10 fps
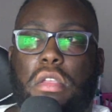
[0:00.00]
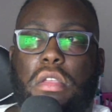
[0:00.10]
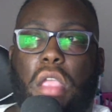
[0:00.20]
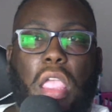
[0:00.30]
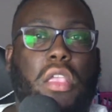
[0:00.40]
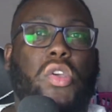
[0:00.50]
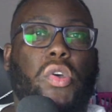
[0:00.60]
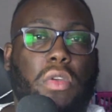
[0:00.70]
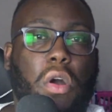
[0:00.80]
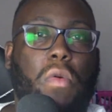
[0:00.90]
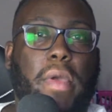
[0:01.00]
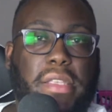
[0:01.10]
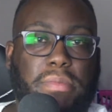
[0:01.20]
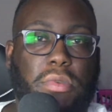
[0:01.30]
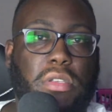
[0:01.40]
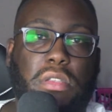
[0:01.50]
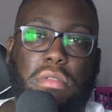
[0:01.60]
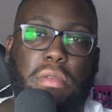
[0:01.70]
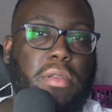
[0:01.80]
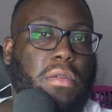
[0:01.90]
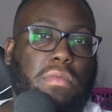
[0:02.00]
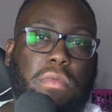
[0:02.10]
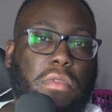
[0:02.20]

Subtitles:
a good OS, because they're being